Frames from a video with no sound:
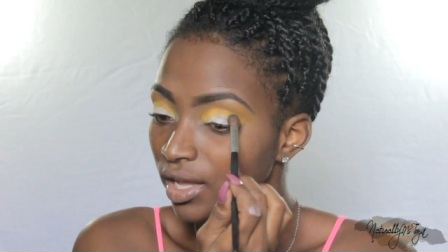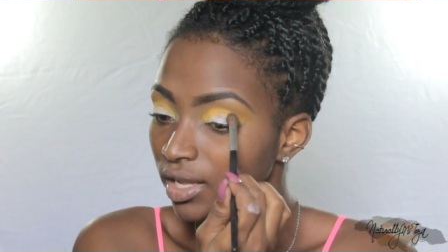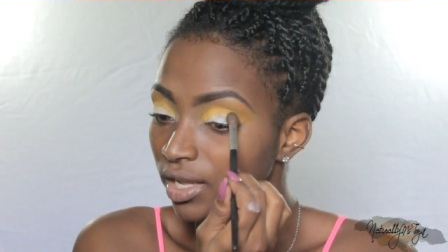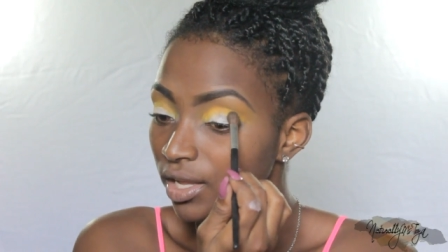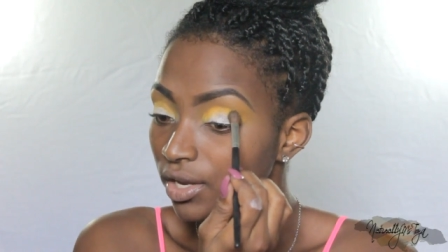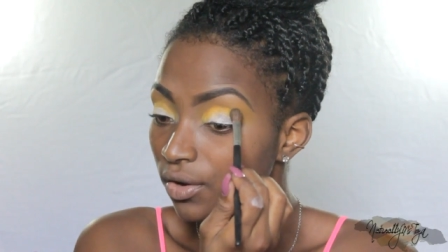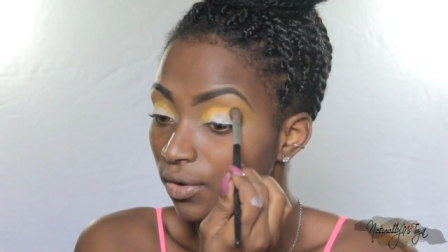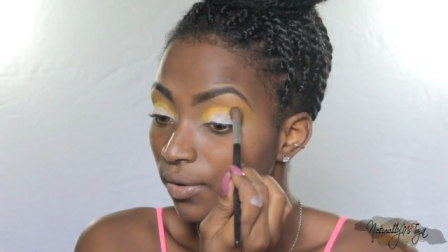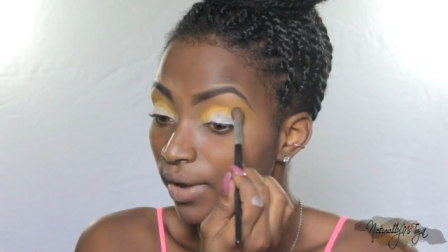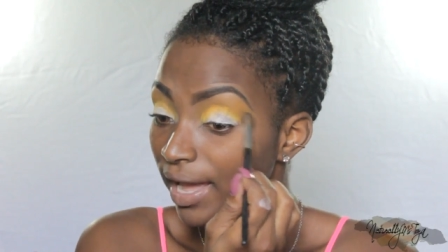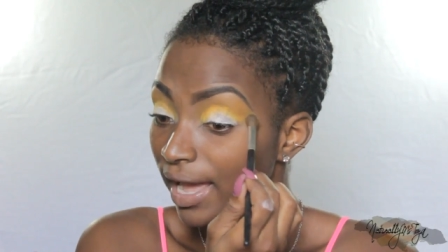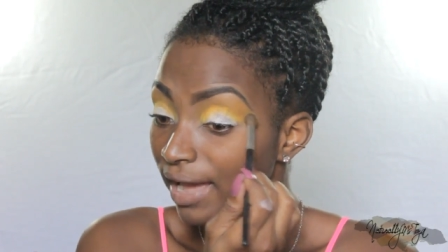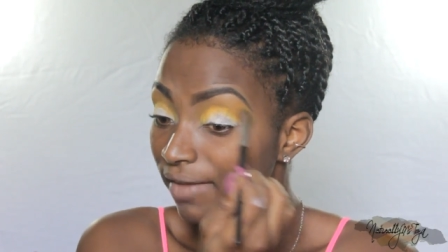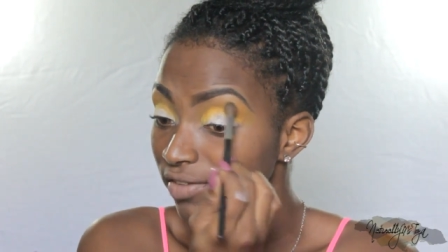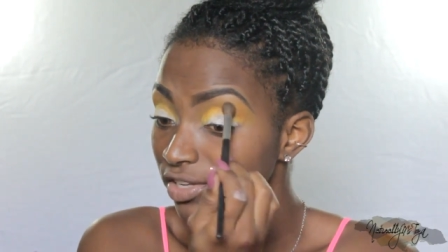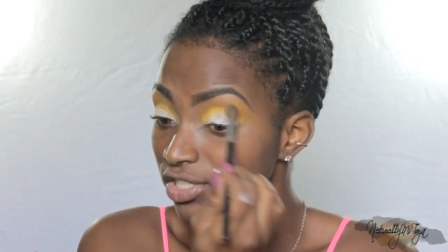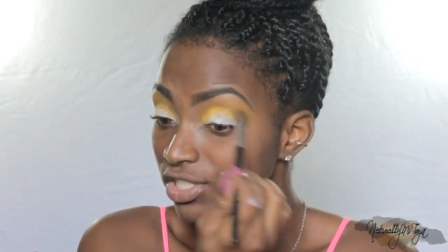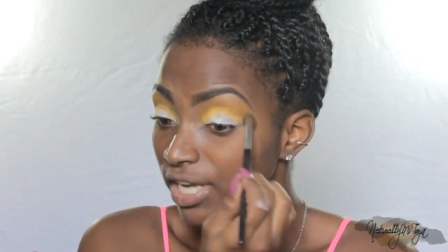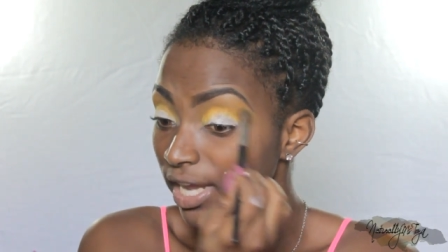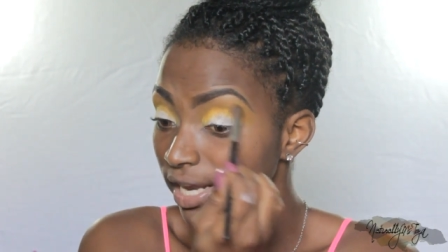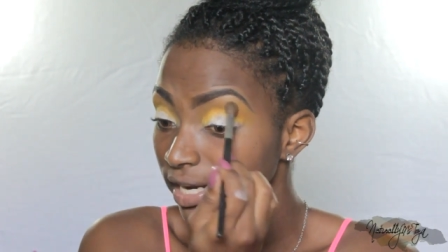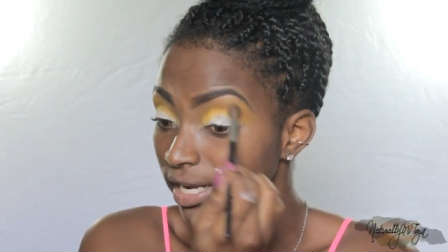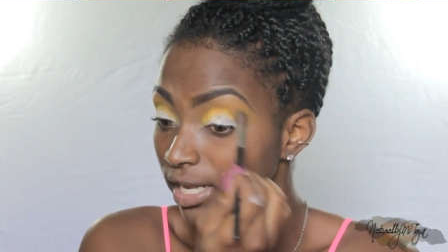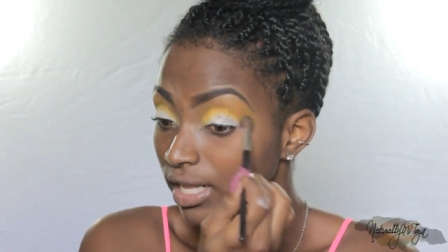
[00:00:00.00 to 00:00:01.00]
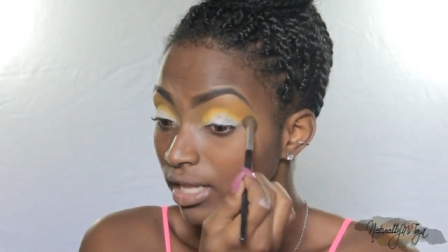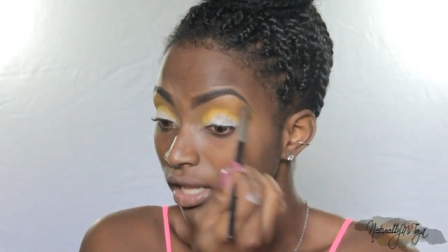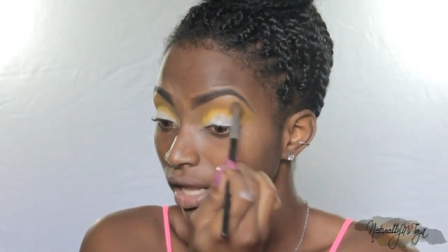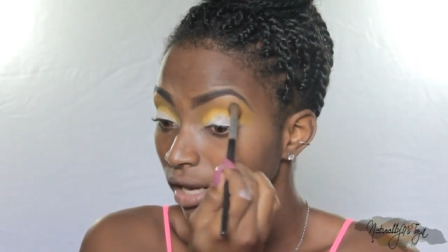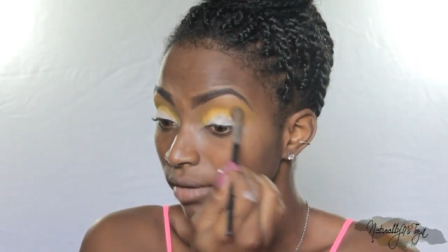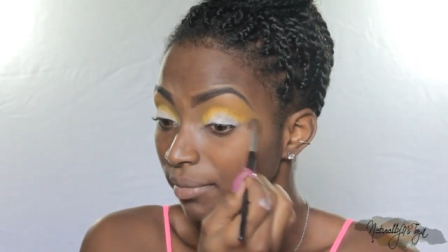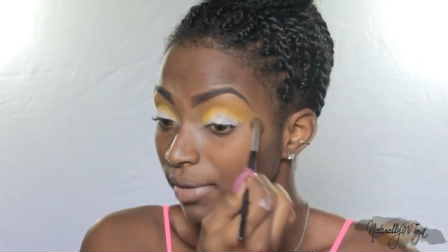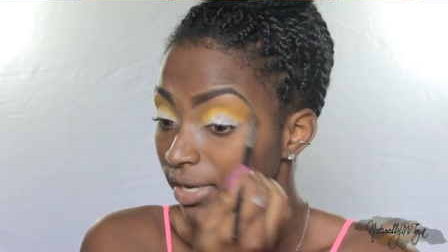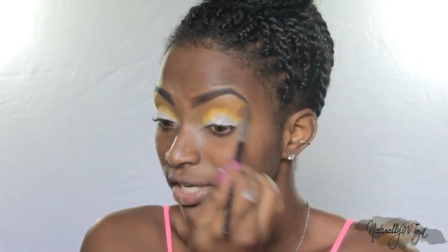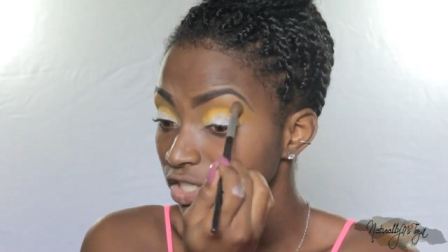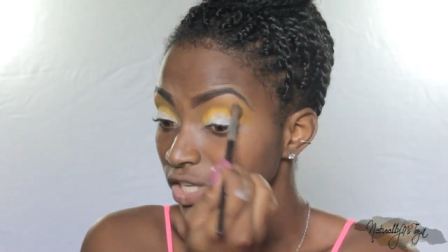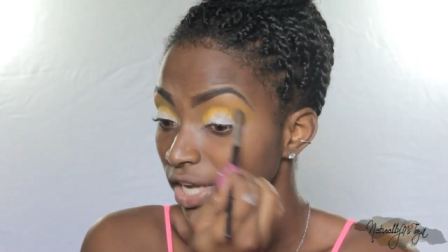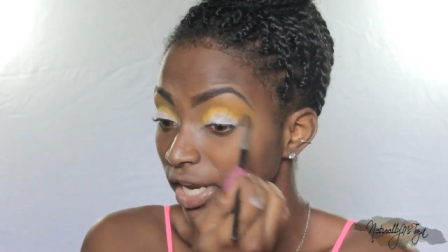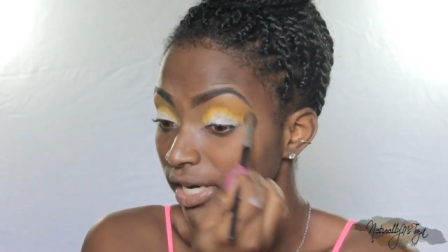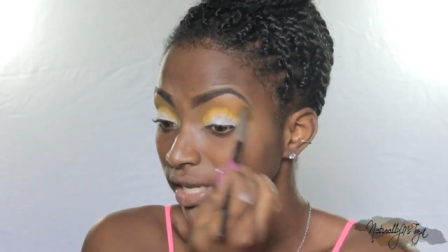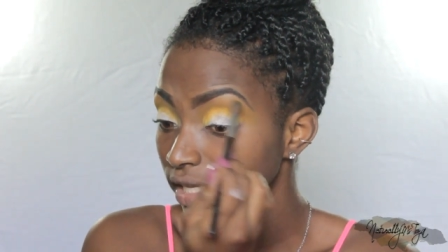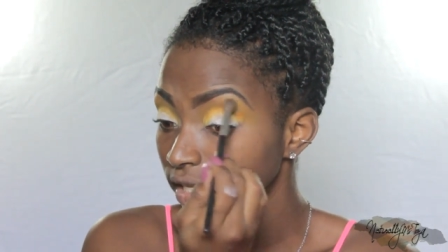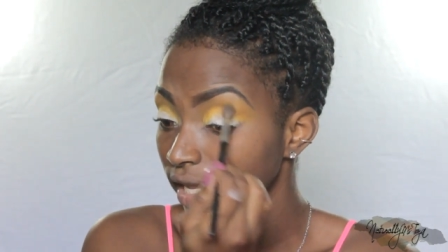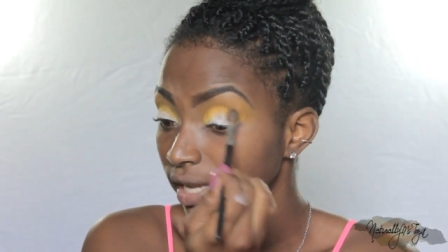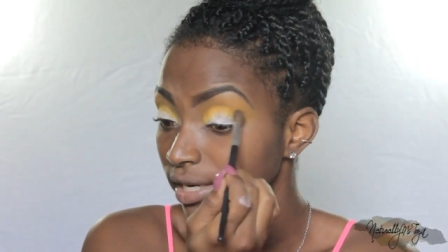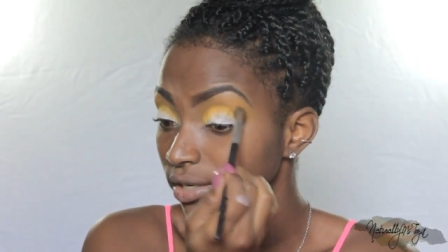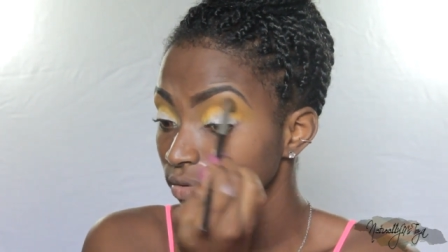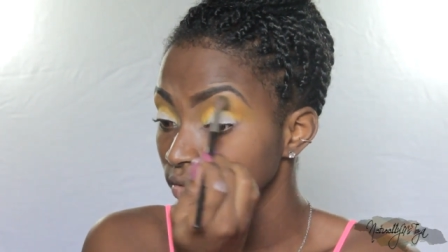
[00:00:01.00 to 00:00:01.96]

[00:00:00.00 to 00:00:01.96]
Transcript: you know, I have a channel. On my channel I